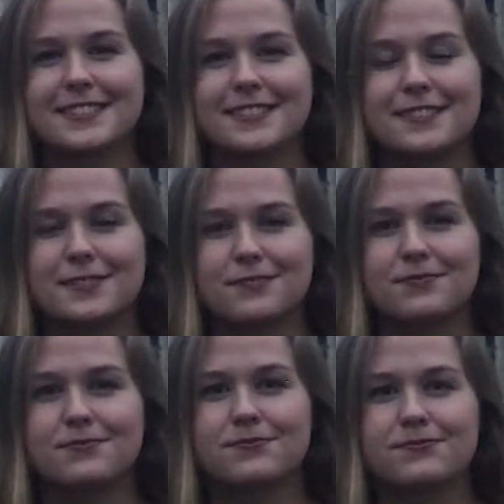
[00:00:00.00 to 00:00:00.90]

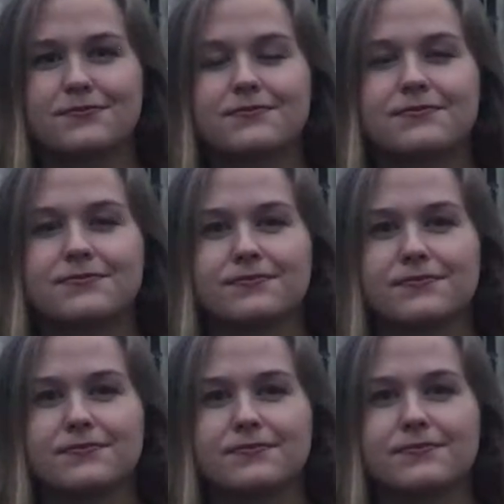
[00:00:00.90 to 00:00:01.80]

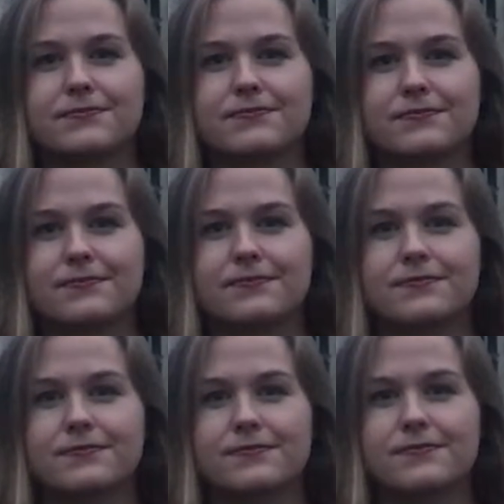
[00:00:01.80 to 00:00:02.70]

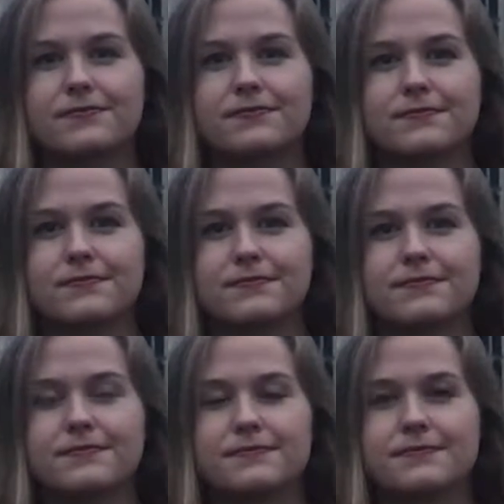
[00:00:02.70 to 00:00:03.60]

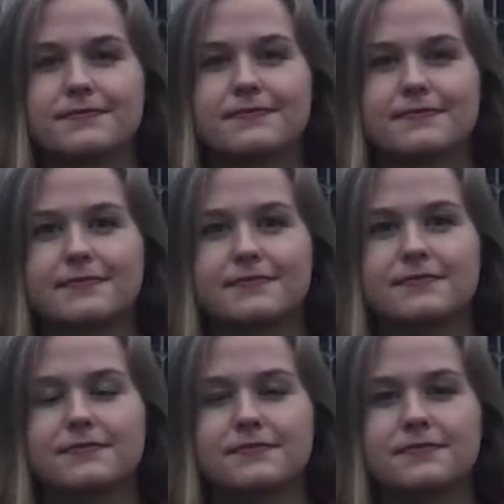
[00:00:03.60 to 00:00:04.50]

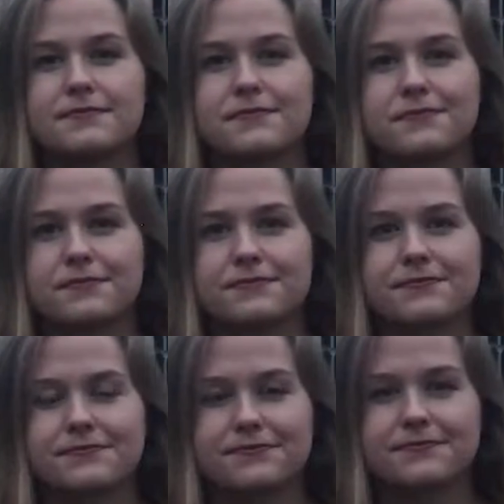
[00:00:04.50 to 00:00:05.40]

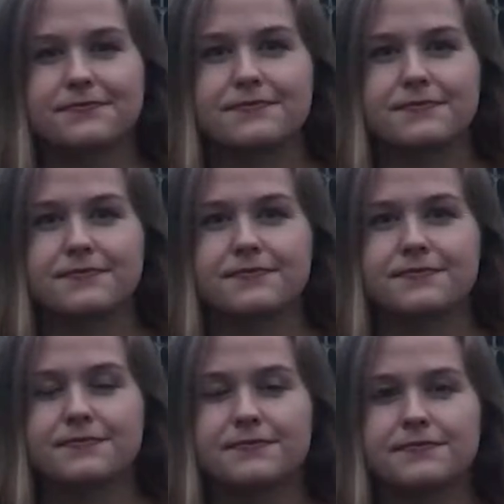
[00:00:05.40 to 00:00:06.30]

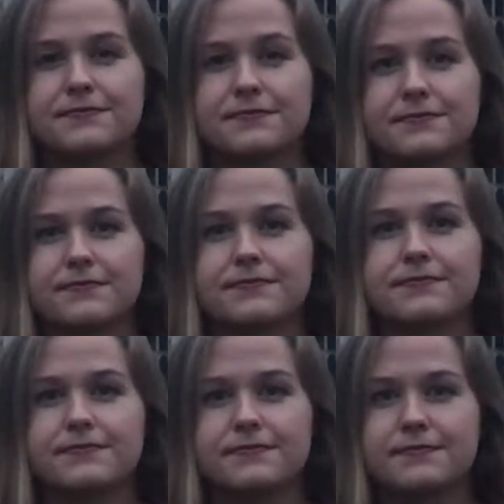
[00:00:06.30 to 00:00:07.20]

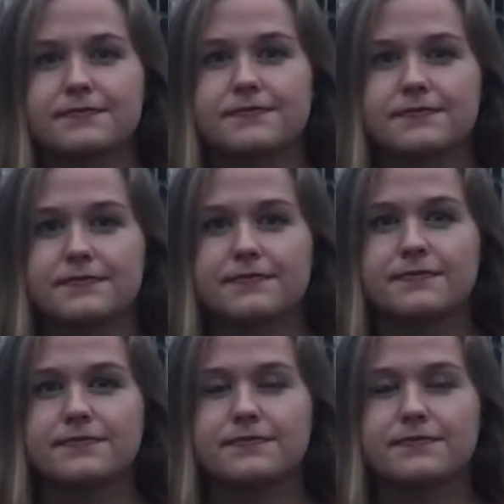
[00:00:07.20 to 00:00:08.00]
The person shown says nothing.